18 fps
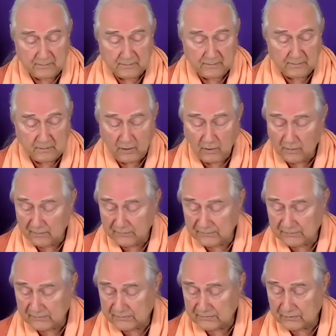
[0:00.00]
all of
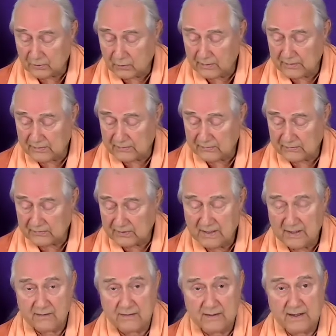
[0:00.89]
this going to
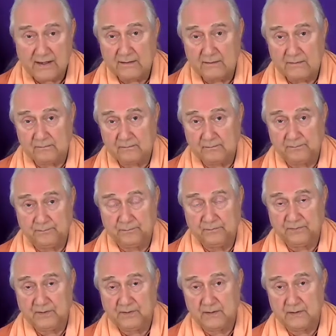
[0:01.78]
say that
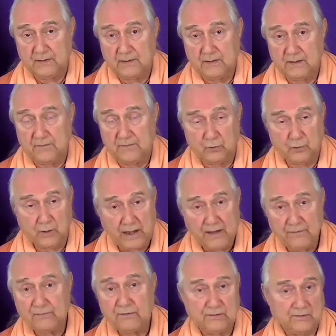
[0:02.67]
if you
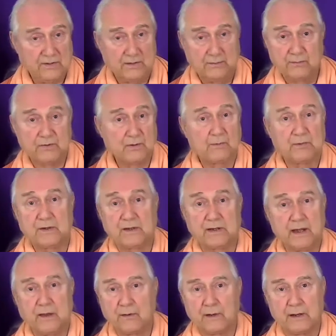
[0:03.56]
have to slim something
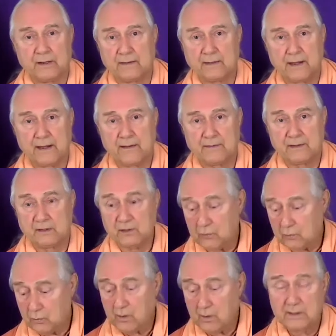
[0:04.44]
down like that, then
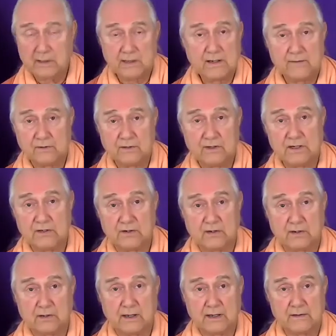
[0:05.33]
you'd want to give a
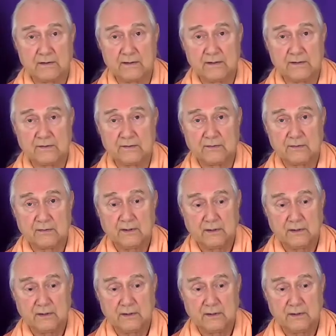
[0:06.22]
teaching like this.